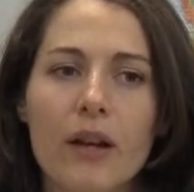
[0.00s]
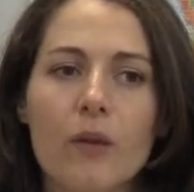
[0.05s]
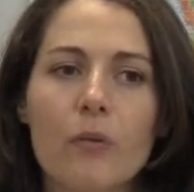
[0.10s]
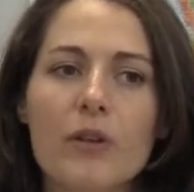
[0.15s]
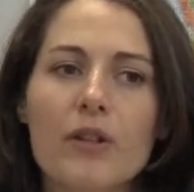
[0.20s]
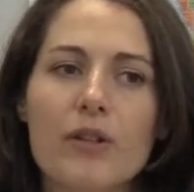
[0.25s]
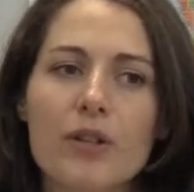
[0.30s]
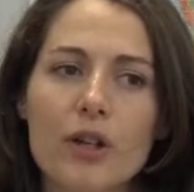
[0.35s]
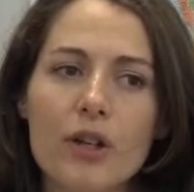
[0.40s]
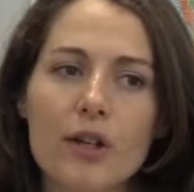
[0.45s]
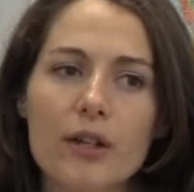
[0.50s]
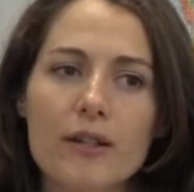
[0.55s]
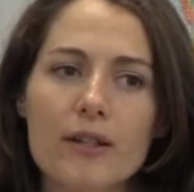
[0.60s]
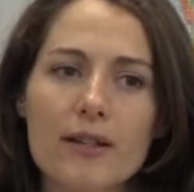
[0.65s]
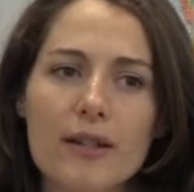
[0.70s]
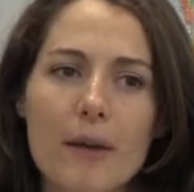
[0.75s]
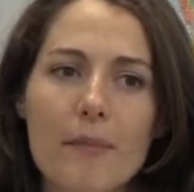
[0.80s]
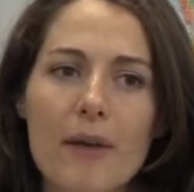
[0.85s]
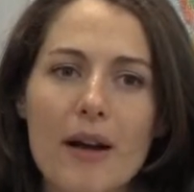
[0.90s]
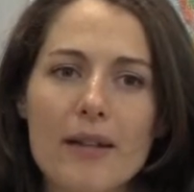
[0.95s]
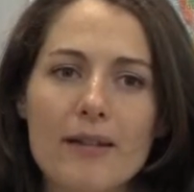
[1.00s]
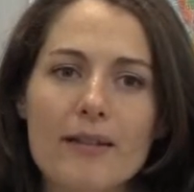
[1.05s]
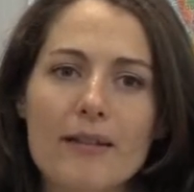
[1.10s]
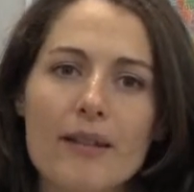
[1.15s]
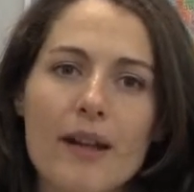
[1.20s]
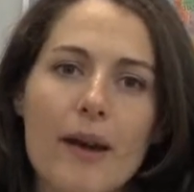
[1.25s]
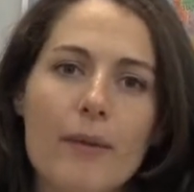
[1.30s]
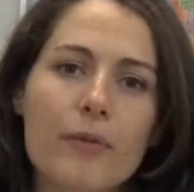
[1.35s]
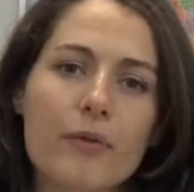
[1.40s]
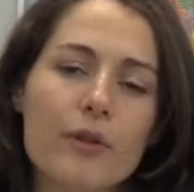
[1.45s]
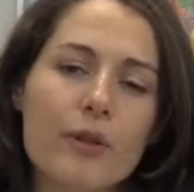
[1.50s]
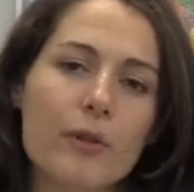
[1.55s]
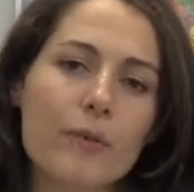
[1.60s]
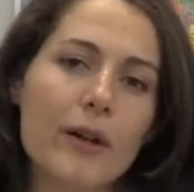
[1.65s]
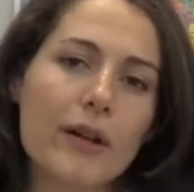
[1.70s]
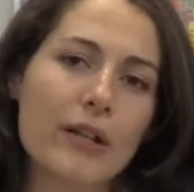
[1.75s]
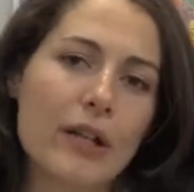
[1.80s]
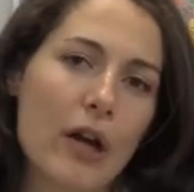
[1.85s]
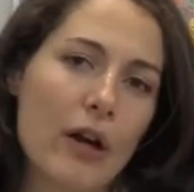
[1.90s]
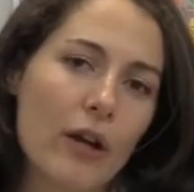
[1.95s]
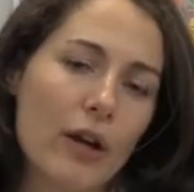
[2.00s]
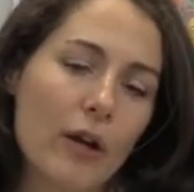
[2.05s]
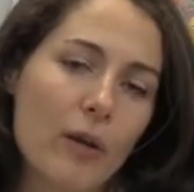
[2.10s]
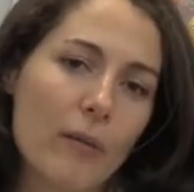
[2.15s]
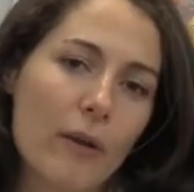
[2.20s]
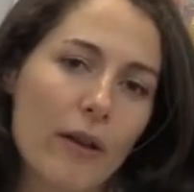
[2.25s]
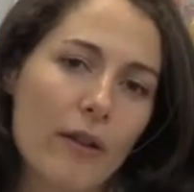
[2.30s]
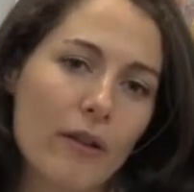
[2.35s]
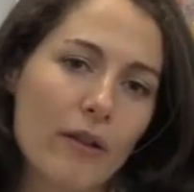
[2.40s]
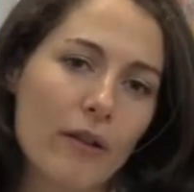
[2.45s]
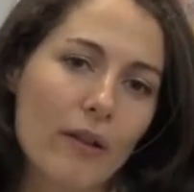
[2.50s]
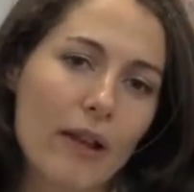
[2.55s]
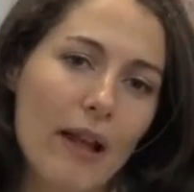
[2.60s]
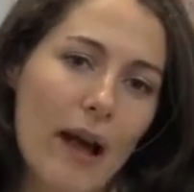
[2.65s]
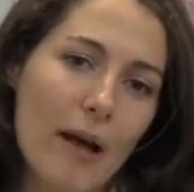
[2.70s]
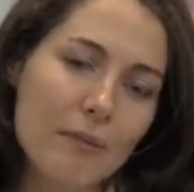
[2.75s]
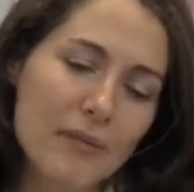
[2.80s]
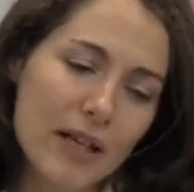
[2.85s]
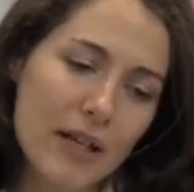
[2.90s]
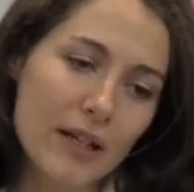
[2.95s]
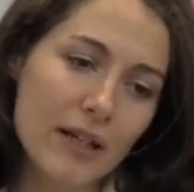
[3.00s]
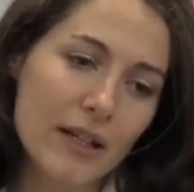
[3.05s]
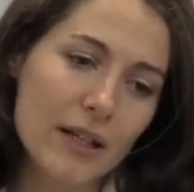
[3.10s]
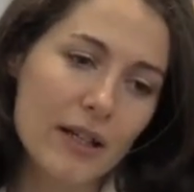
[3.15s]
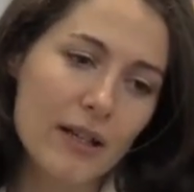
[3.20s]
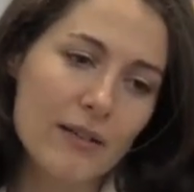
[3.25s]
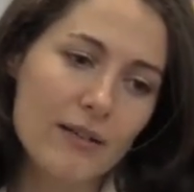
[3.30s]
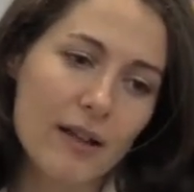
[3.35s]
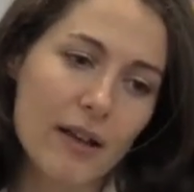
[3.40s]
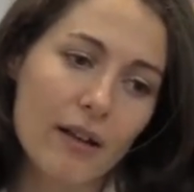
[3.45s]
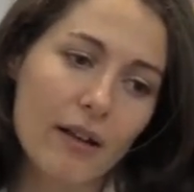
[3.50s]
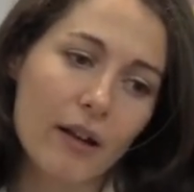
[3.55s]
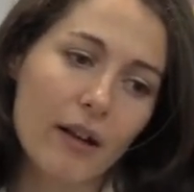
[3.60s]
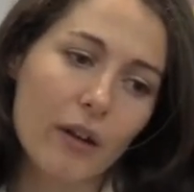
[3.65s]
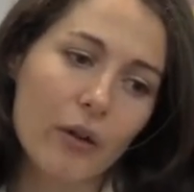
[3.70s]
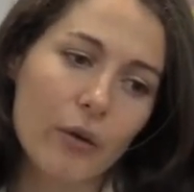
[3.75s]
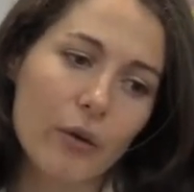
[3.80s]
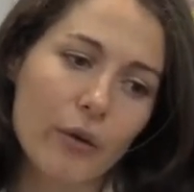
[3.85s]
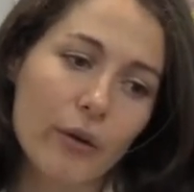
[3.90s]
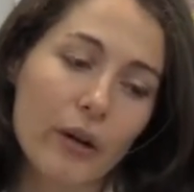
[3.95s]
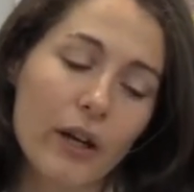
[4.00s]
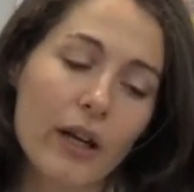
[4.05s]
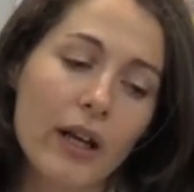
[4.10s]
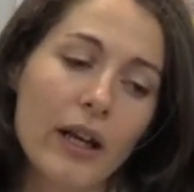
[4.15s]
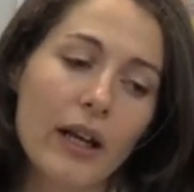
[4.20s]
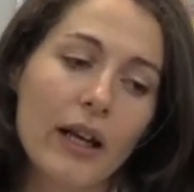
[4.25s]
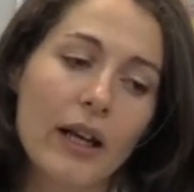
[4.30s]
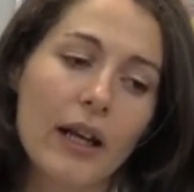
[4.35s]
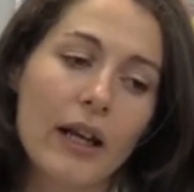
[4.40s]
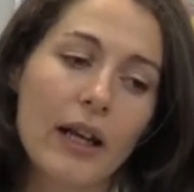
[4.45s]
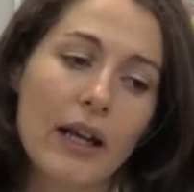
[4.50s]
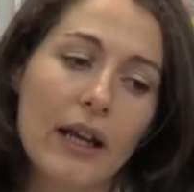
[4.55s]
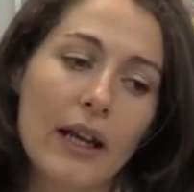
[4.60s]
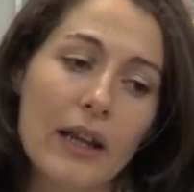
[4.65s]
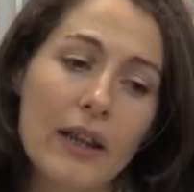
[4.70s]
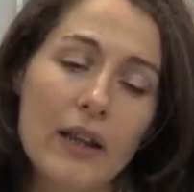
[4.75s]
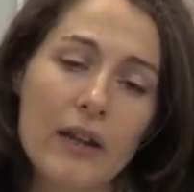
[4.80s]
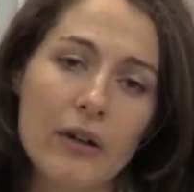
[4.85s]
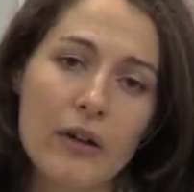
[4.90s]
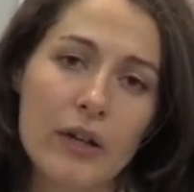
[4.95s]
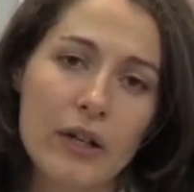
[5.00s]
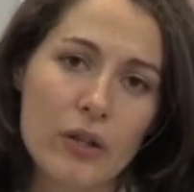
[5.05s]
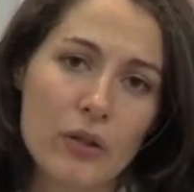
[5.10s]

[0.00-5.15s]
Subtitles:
We start step by step. We start by talking about the lab techniques that they learn in their